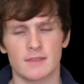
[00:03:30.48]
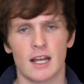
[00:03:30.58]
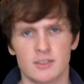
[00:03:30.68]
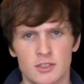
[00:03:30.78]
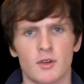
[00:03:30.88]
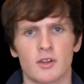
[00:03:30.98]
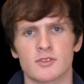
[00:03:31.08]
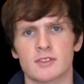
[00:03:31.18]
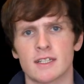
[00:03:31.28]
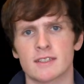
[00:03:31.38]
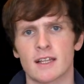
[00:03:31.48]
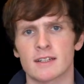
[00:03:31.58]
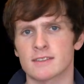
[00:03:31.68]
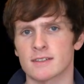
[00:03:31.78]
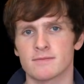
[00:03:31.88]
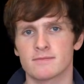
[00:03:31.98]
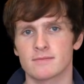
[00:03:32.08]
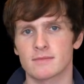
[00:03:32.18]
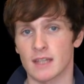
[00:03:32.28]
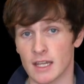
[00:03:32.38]
And 200 years later,
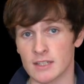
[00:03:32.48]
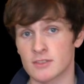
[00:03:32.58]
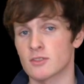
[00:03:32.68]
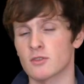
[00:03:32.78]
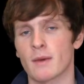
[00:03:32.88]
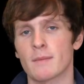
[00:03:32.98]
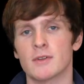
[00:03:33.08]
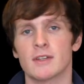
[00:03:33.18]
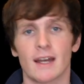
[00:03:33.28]
it is still remembered